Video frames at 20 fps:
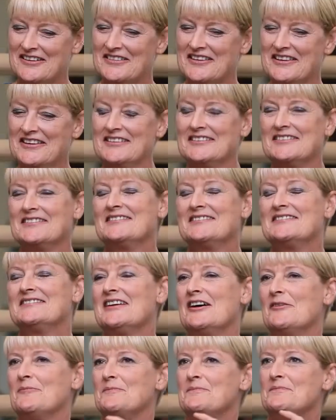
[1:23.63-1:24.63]
I think it's
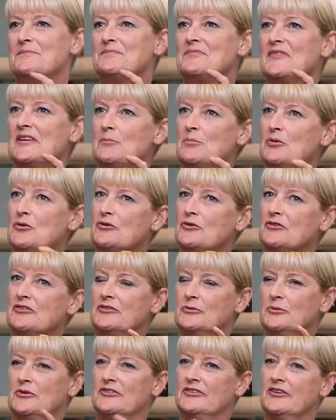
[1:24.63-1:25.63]
important
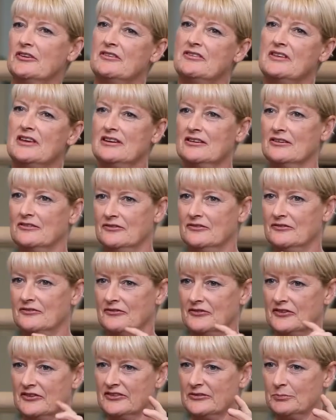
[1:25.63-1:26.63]
to also think
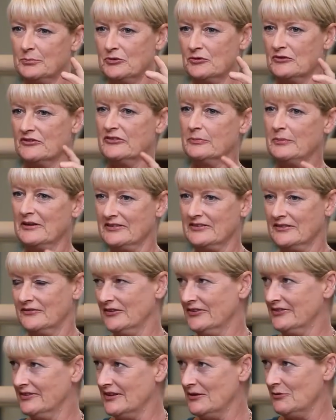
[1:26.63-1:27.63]
of the sport
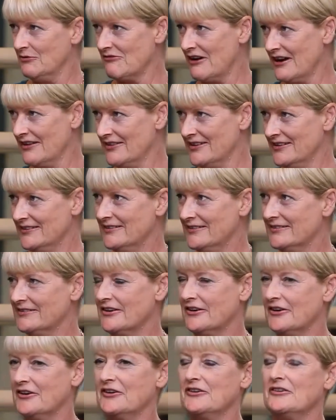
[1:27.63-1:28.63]
specificity around this.
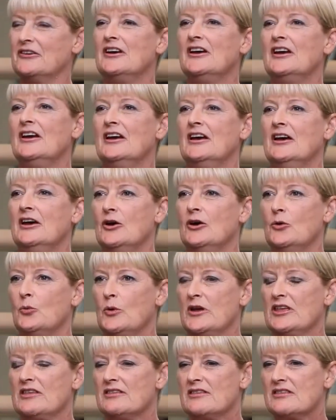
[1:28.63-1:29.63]
So
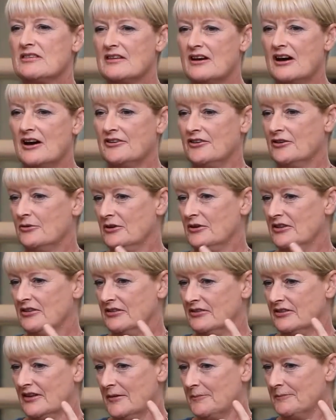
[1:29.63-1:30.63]
with, I know
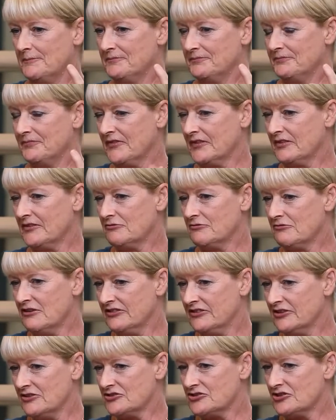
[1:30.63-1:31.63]
with the
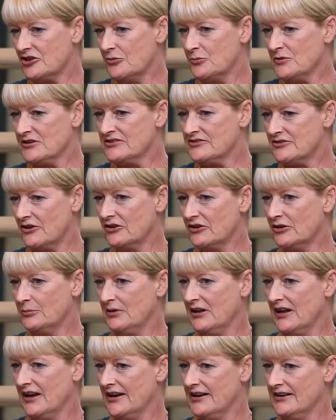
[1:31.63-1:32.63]
research shown with soccer
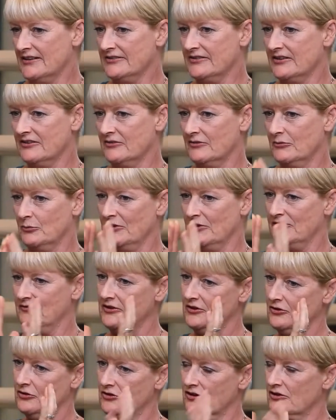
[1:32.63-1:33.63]
players that if
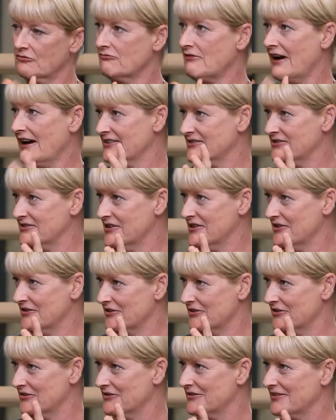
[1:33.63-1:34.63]
you look at a
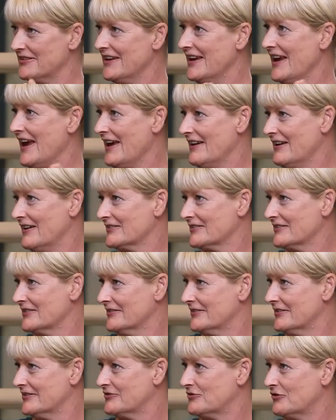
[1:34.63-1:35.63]
ratio, their yeah.
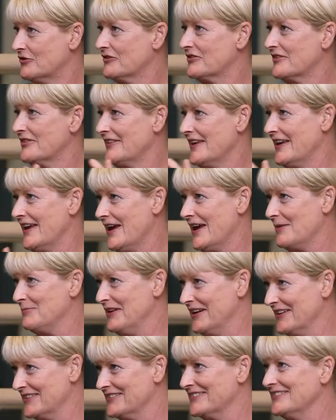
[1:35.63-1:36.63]
adductors are stronger than their
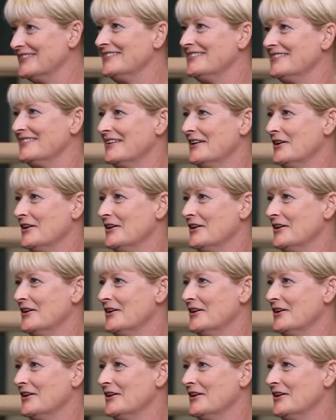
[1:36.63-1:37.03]
abductors.